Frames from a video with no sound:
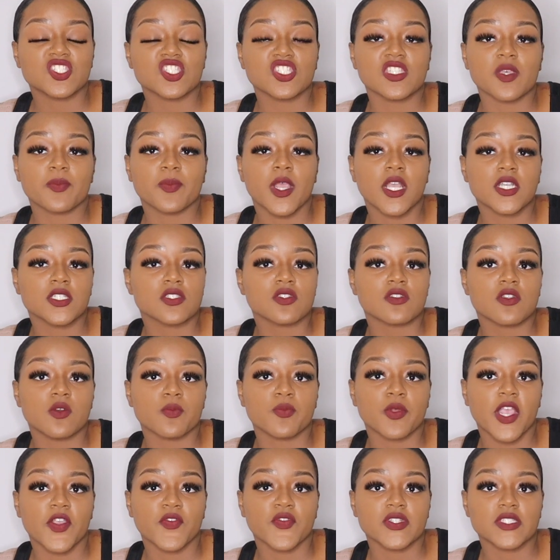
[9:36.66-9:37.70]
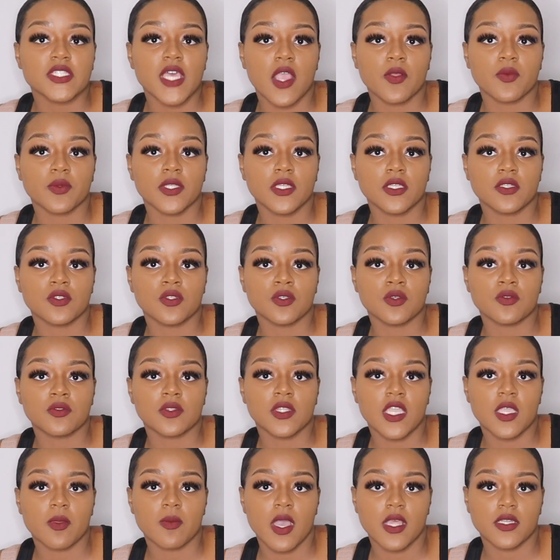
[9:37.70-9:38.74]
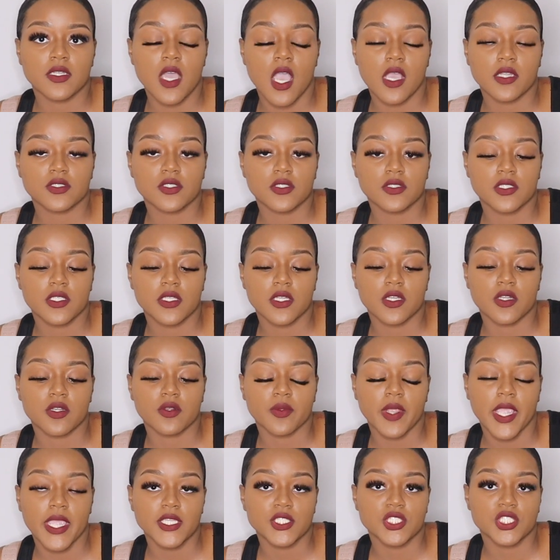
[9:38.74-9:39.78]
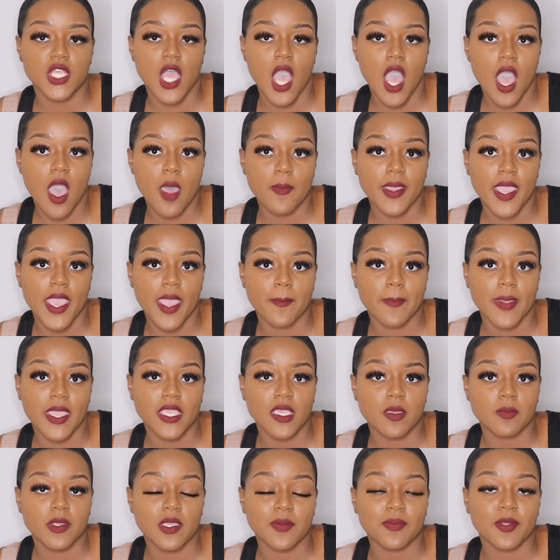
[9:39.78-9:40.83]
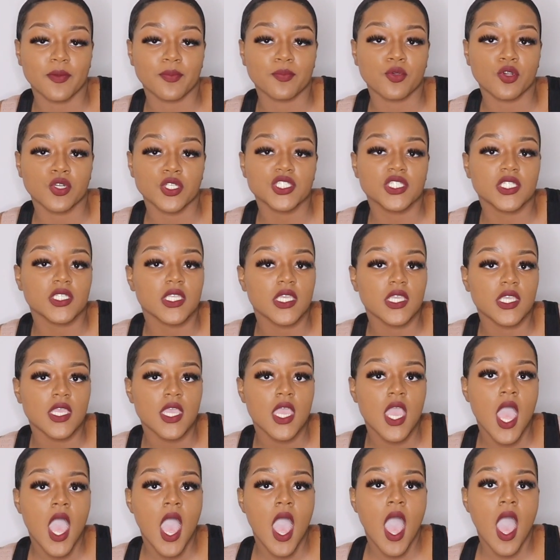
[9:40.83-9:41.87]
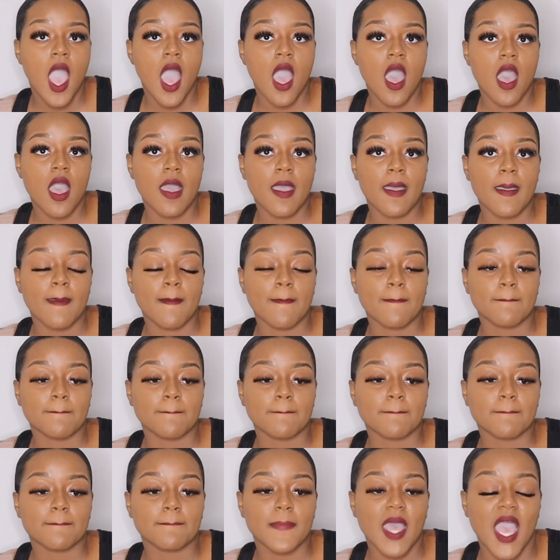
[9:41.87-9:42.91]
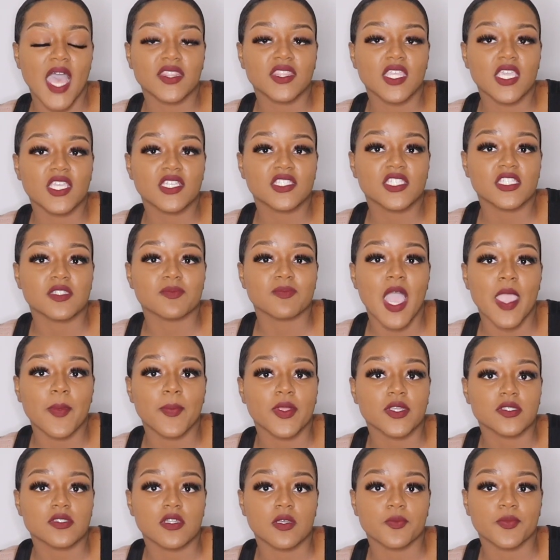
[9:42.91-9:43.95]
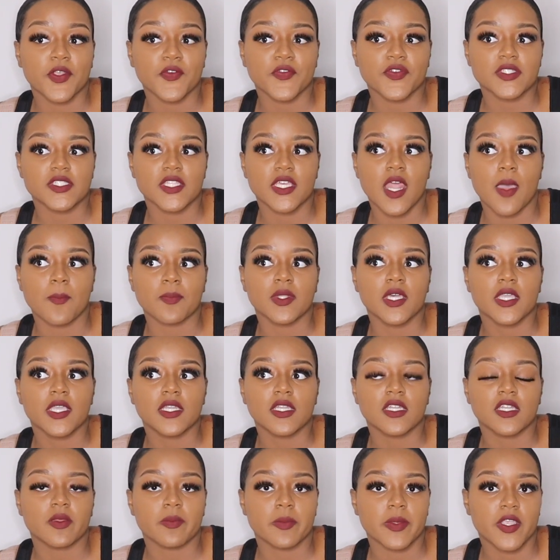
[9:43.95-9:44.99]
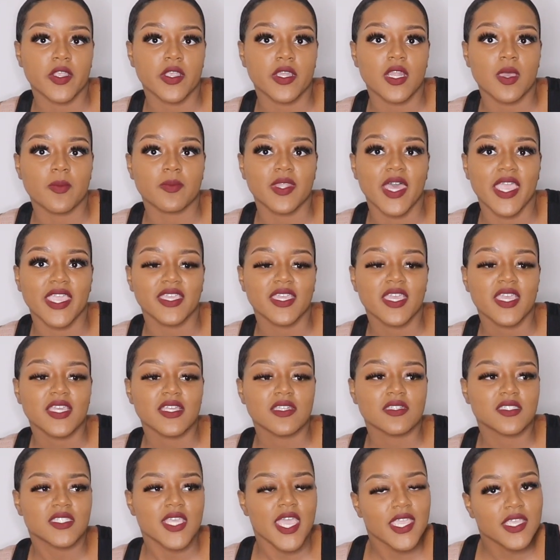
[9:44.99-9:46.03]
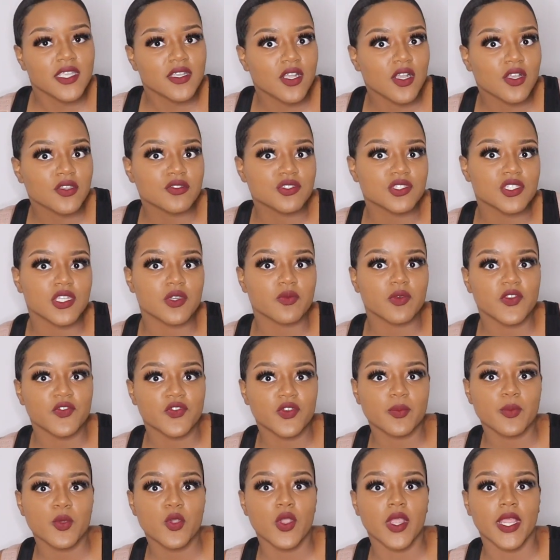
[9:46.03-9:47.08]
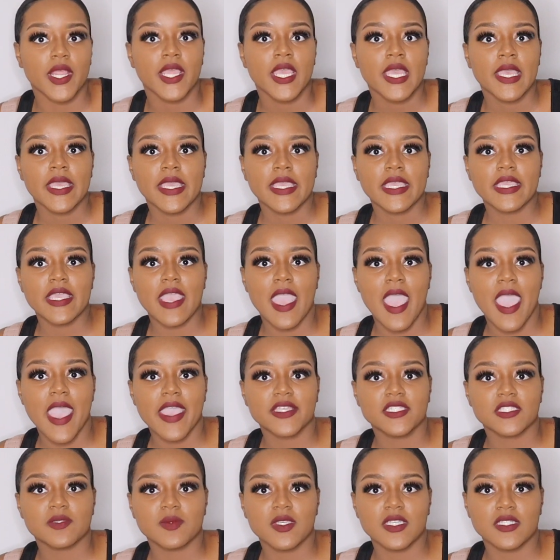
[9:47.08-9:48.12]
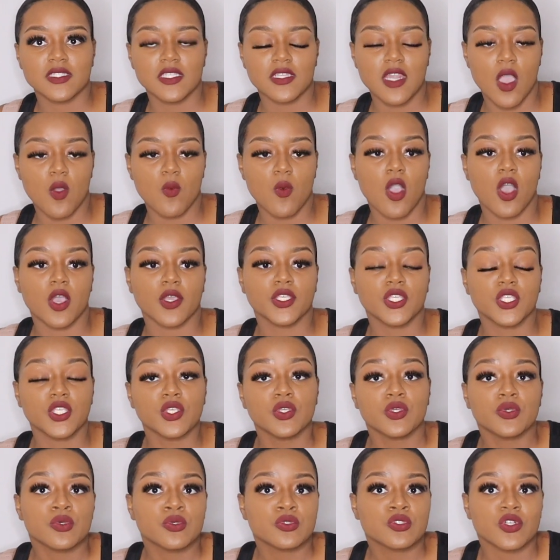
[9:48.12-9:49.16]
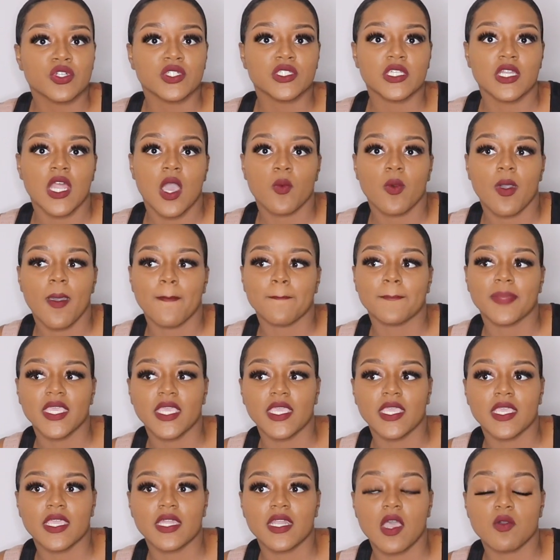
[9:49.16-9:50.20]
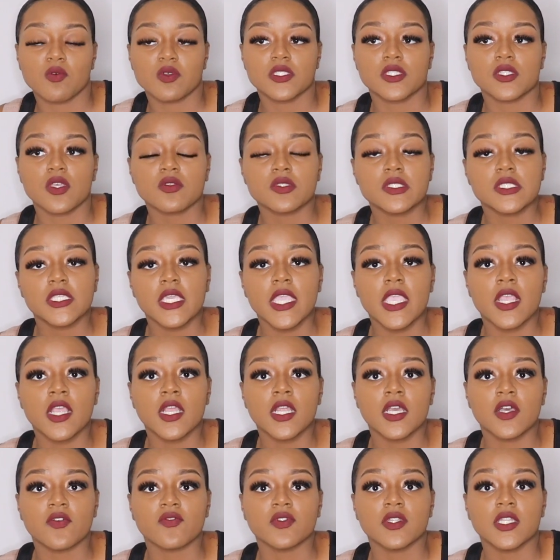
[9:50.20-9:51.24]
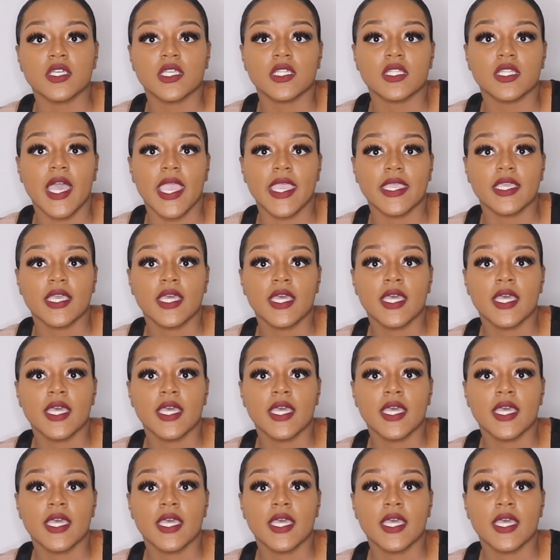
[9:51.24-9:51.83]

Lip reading: just a personal preference. I really do think my doctor did a great job at making me proportionate. I think it's just my personal preference that I'm looking in the mirror and I'm like, dang girl, you should have went for more. He asked me, did I want huge or did I want big? And I was so scared of looking like